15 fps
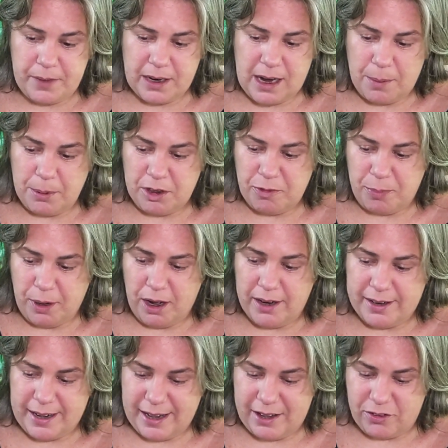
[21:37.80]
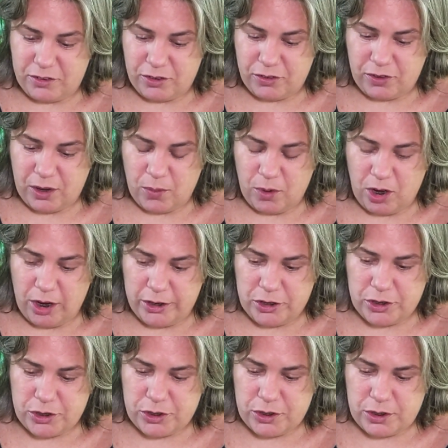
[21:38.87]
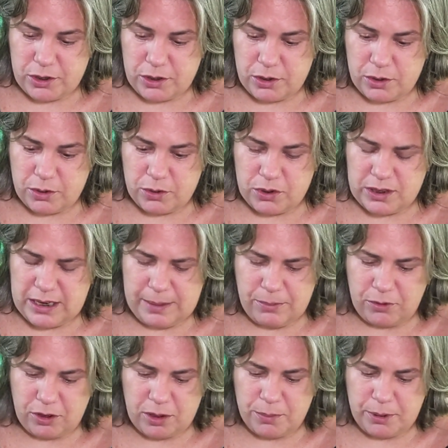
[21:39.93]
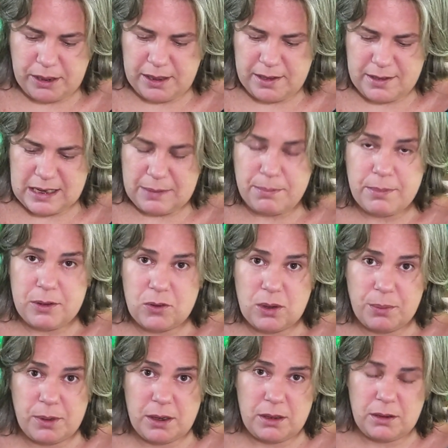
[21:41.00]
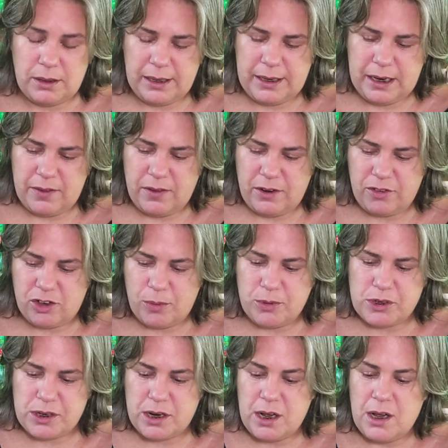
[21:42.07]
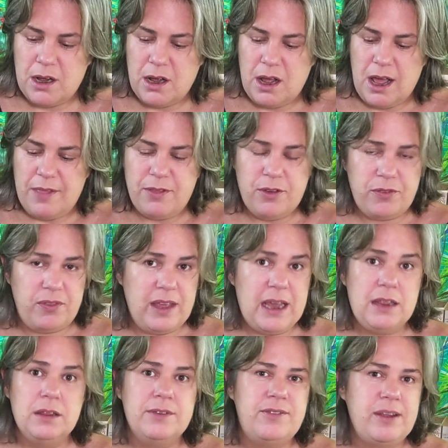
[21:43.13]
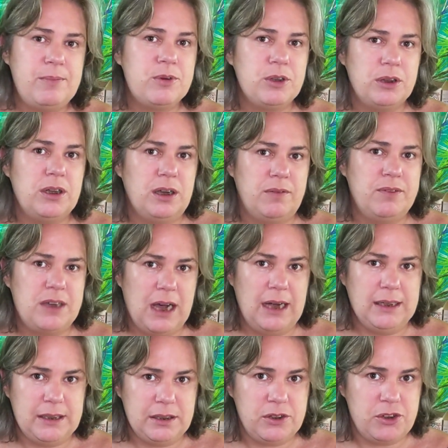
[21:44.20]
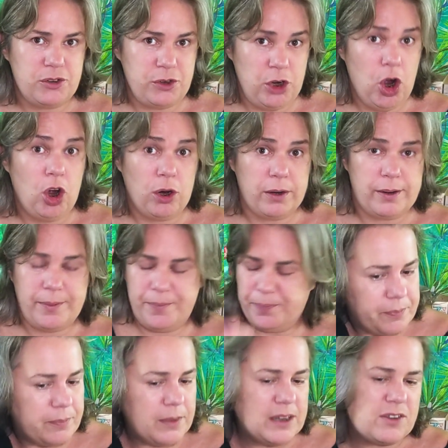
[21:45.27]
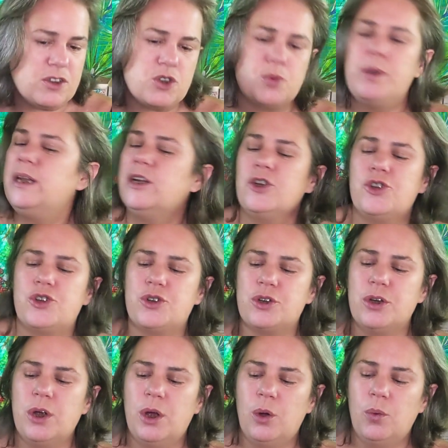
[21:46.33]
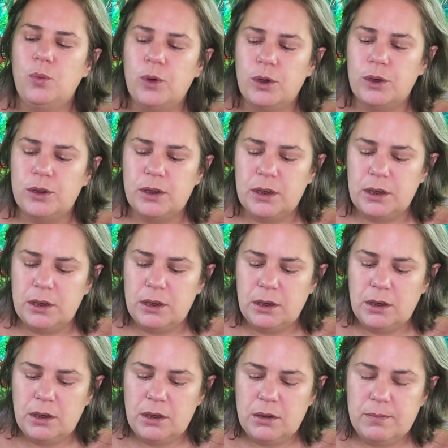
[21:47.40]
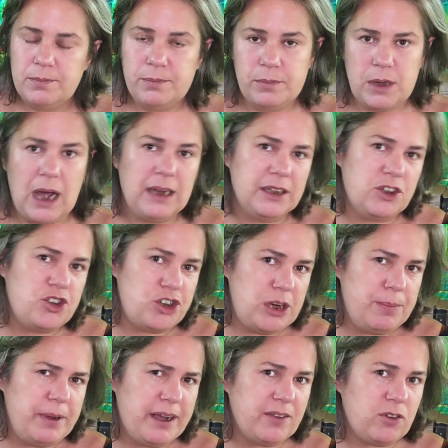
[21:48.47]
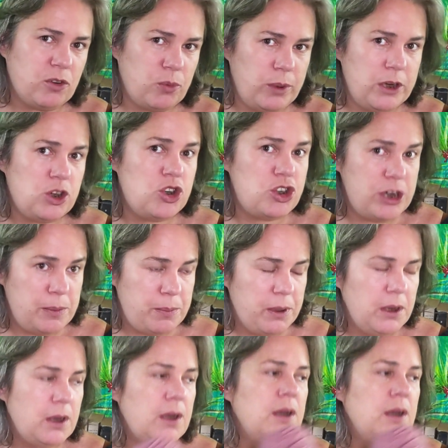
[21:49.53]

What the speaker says: a couple of podcasters I watch whose names are completely escaping me, so I'm going to link it in the description. They seem to love Gotland yarn. It's a Swedish wool, Gotland sheep, I guess, are Swedish sheep.